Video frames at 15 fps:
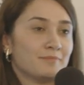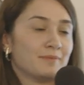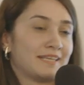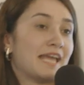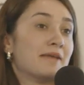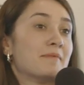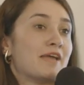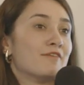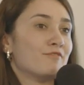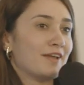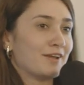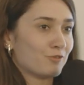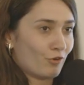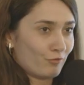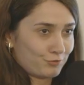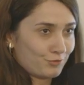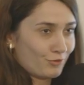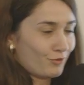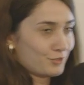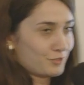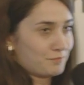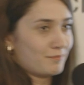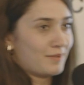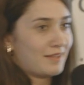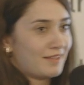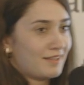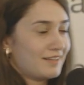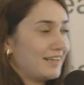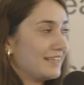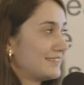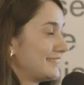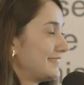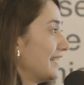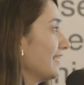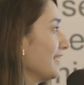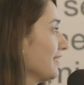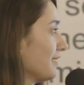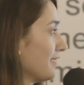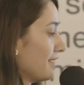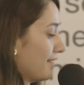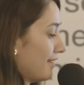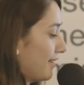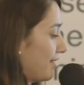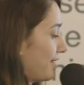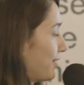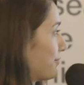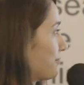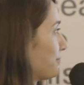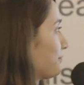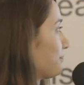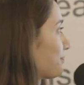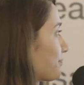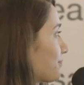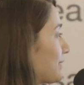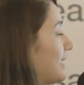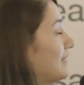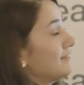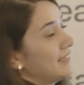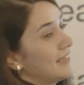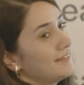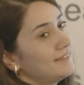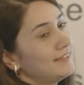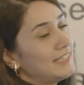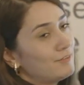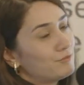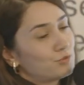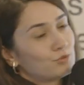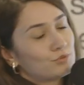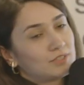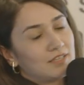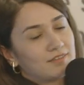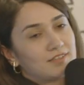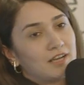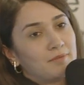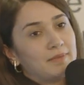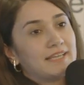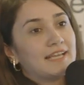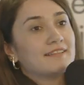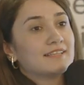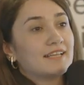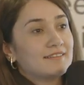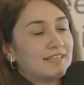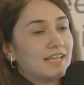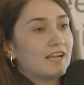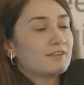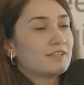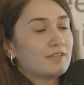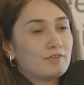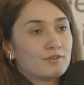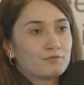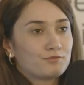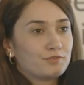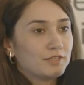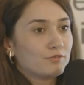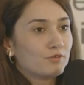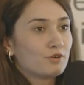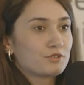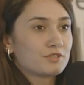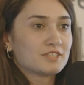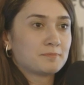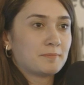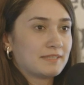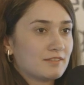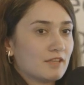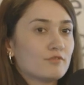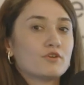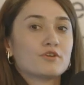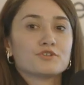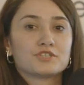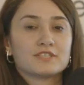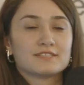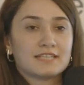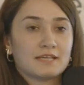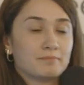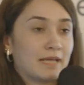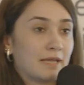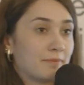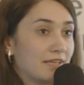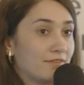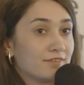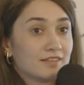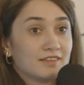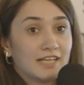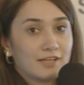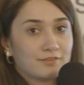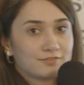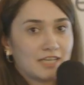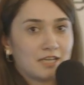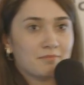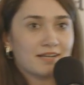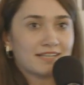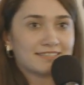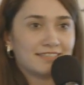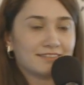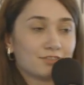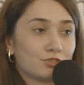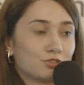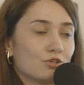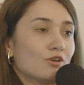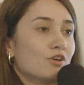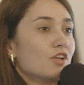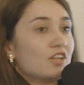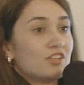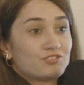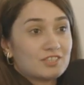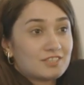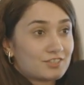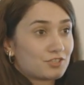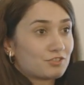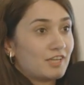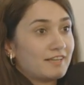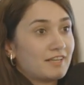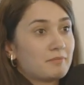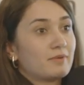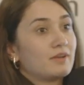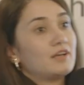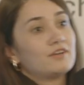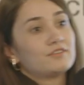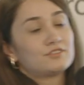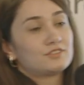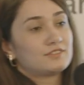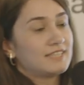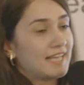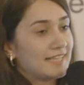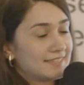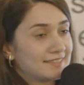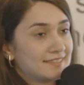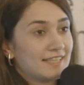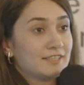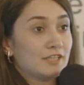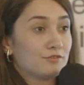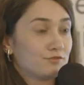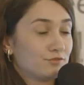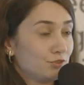became aware of those, let's say. And then new tools are coming, and then they are giving free versions, beta versions, and maybe even lifetime accesses. So just try them out, test, and if